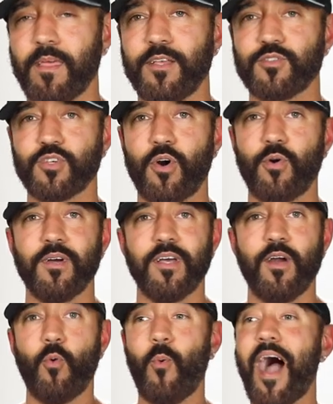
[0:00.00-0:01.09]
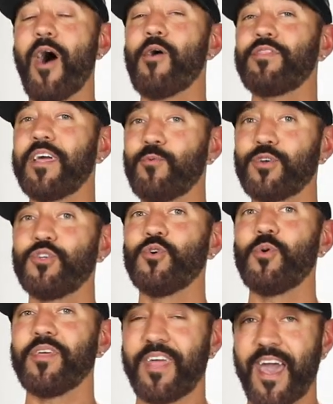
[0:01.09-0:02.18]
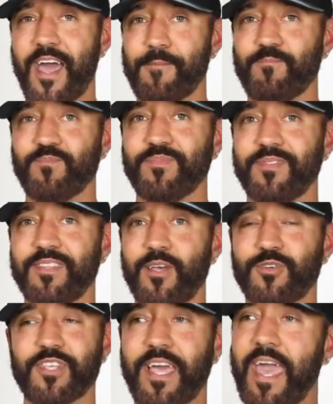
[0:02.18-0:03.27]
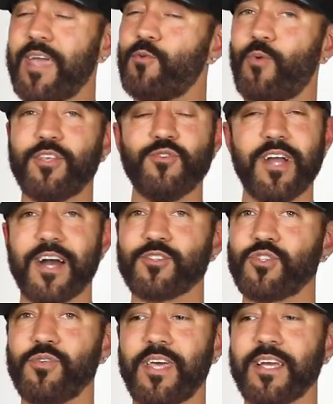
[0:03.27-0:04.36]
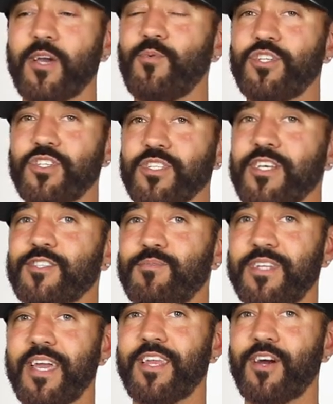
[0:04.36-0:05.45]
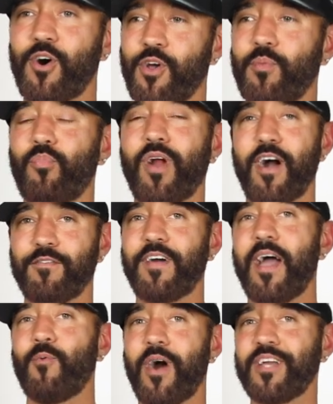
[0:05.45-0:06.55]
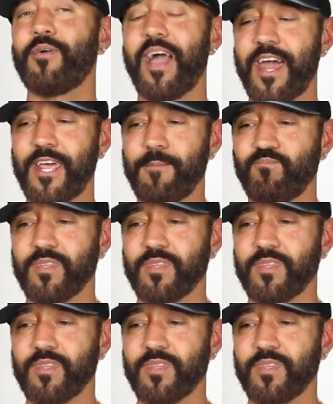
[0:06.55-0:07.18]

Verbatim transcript: And so while they were doing that, they were just like, hey, while you guys are doing that, can we just get some data on the brown fat while you're at it?